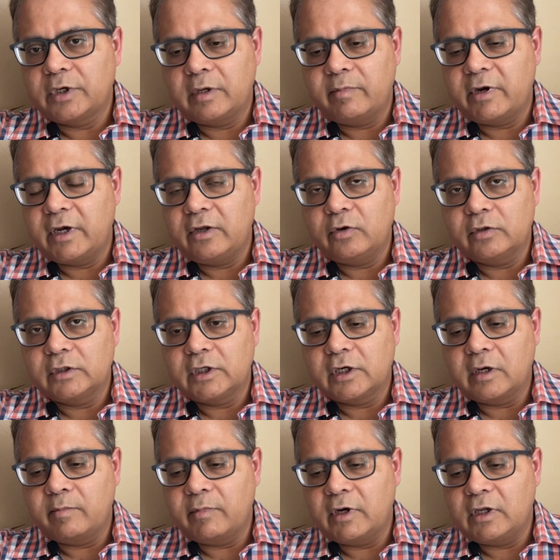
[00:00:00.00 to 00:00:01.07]
depending on the
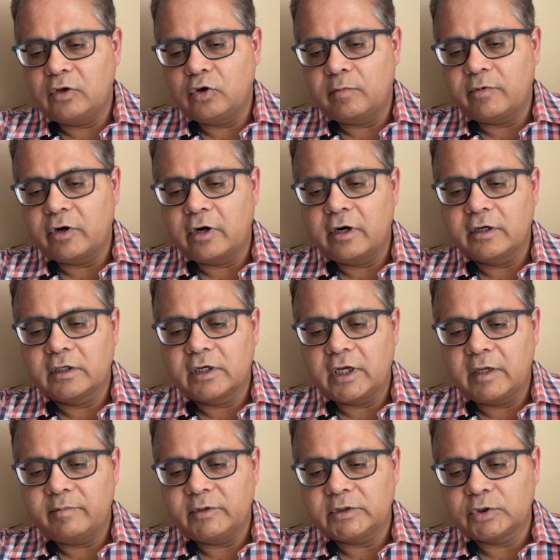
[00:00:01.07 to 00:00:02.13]
company, your product
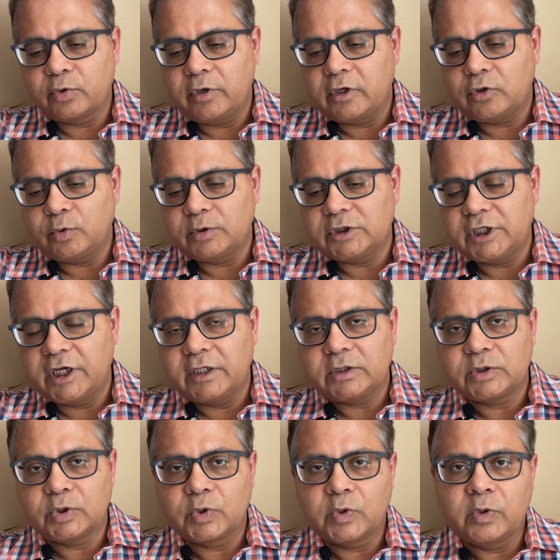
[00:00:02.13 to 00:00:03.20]
type is going to change.
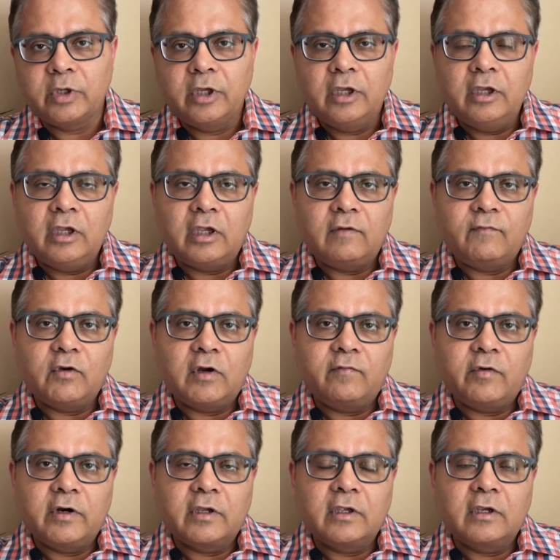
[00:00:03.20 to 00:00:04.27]
So if you are
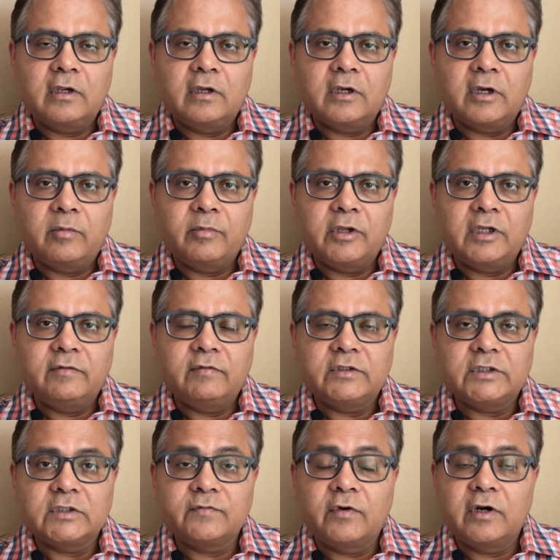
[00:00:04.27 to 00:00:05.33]
working in a company which
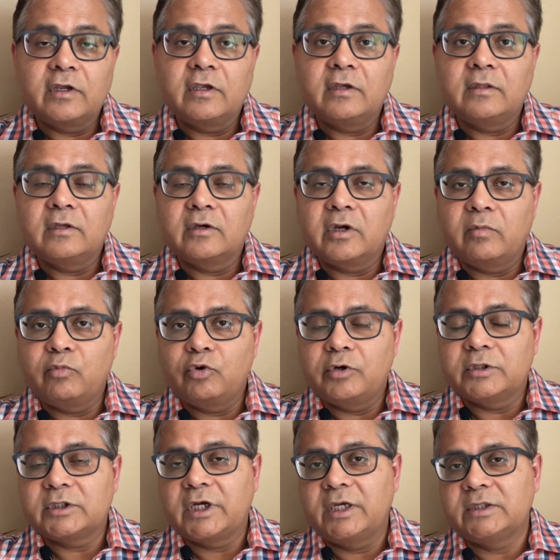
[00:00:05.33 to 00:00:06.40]
is working in the computer
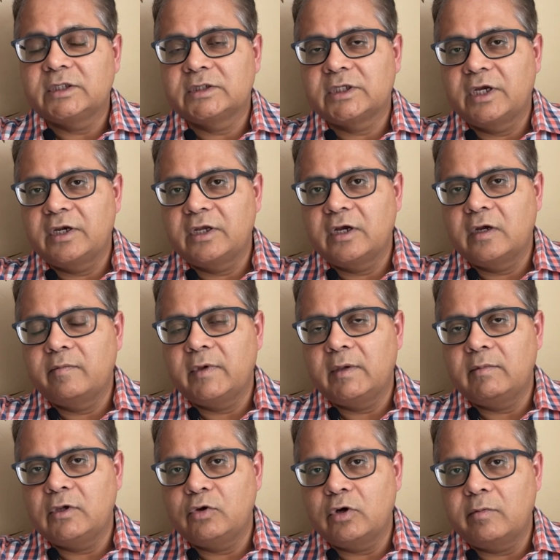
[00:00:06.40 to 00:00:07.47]
sciences area,
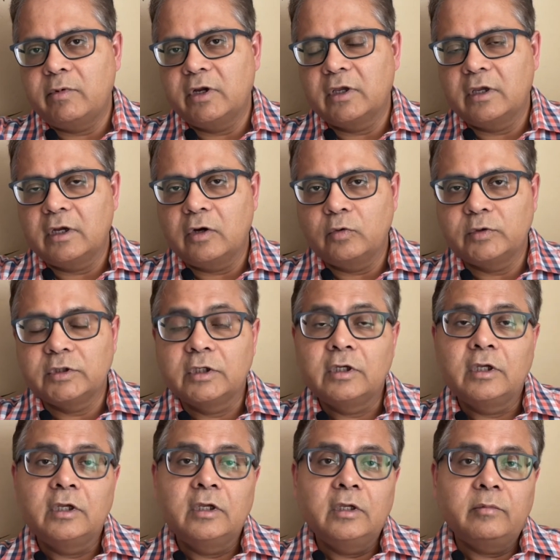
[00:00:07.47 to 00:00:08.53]
maybe you are bringing out
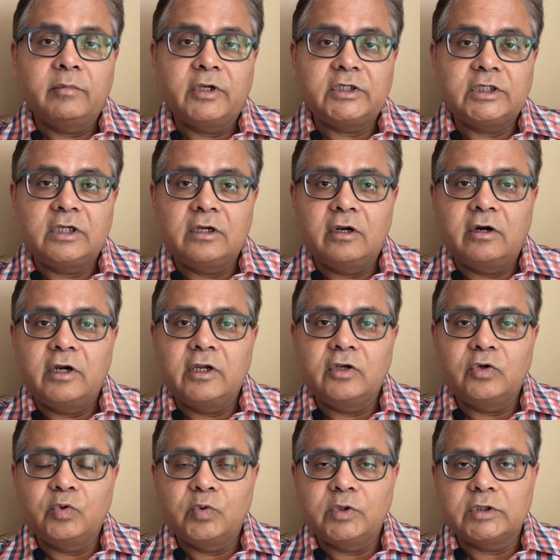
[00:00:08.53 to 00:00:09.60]
machine learning
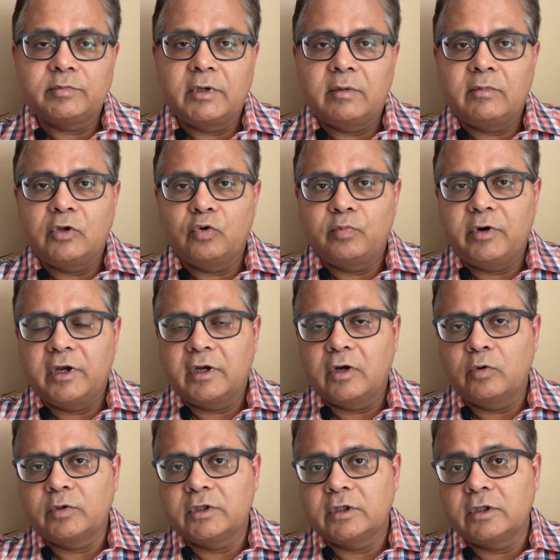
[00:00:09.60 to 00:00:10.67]
tools, maybe you bring
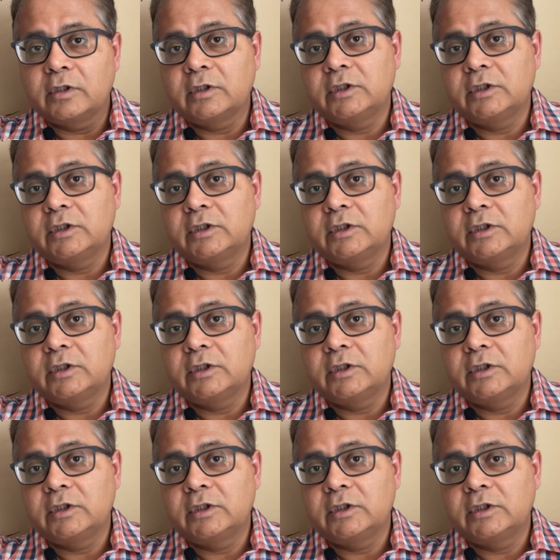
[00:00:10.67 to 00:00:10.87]
out a